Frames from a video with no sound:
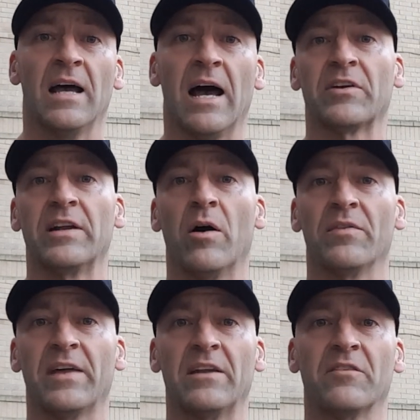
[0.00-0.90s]
every now
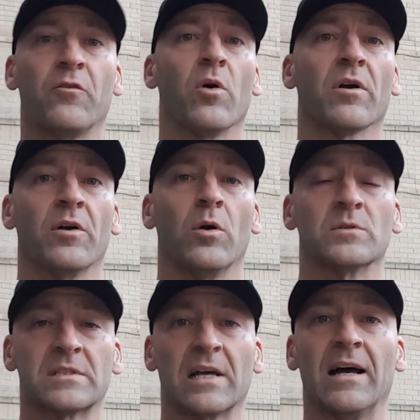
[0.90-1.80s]
and then for
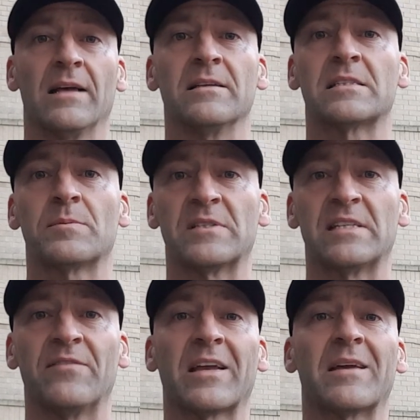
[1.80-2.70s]
those uh,
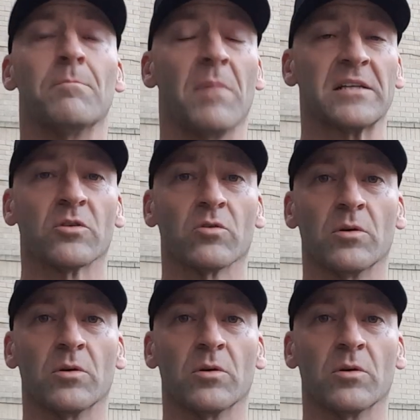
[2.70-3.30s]
specific muscle